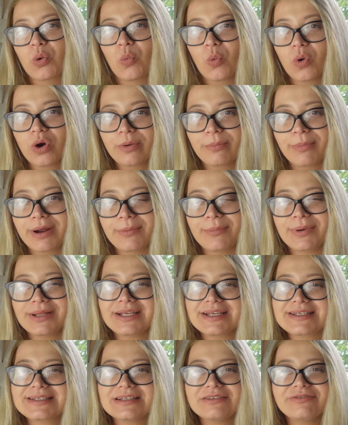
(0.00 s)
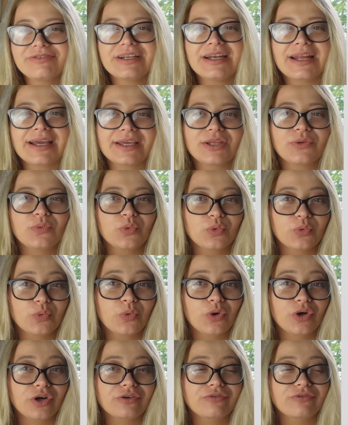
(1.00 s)
warmer, but I still feel like it would
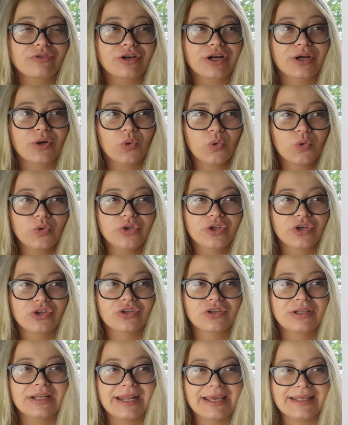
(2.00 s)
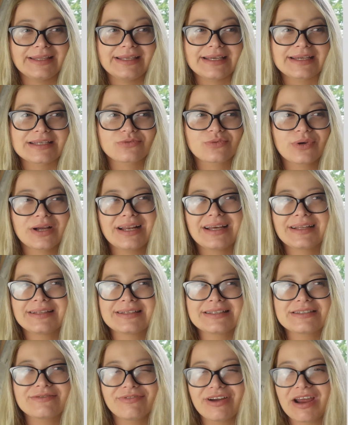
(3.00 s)
work for a cool tone lady as well. And
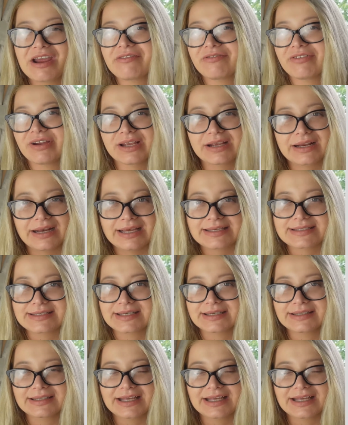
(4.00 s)
it's very, very classic